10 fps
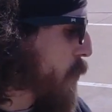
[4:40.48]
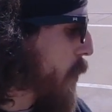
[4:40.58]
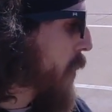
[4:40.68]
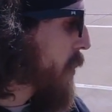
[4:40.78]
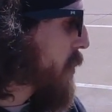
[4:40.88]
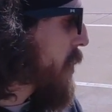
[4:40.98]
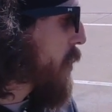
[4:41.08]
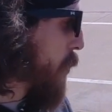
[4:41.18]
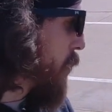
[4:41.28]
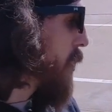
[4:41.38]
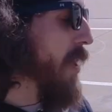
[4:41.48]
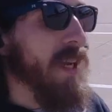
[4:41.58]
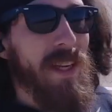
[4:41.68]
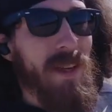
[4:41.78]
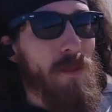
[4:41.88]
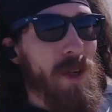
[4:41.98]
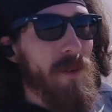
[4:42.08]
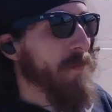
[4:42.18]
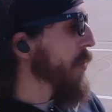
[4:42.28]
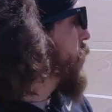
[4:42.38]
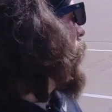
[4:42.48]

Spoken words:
what does this look like? Well, you